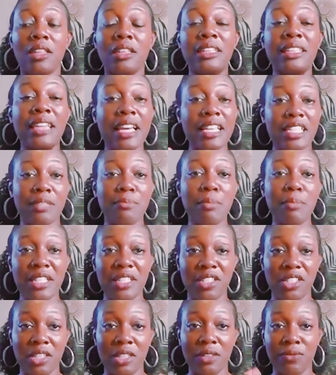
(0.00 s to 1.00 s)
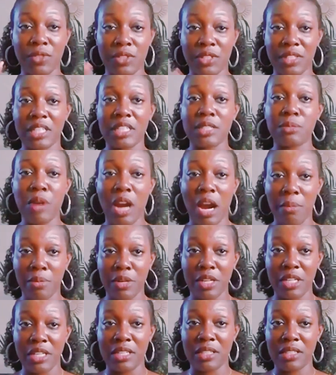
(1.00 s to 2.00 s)
guest messaging for six
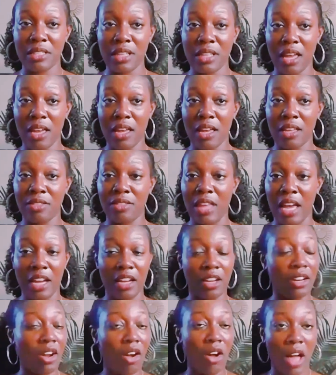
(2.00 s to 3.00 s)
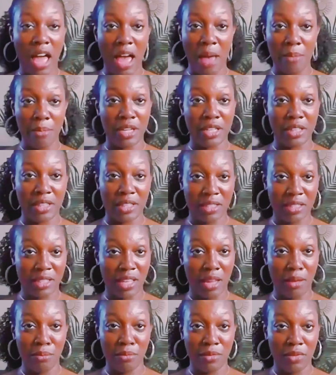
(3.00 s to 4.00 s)
properties that could all happen at the
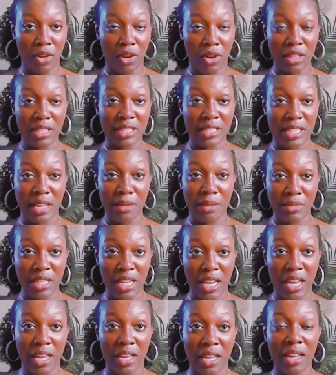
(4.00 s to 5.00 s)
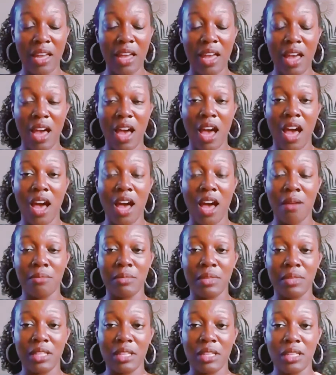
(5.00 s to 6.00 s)
same on the same day
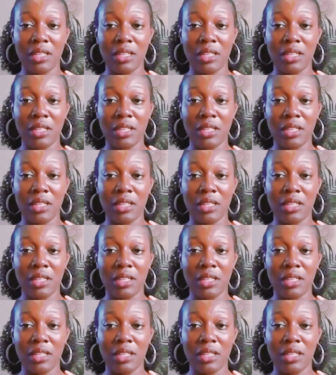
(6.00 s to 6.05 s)
um,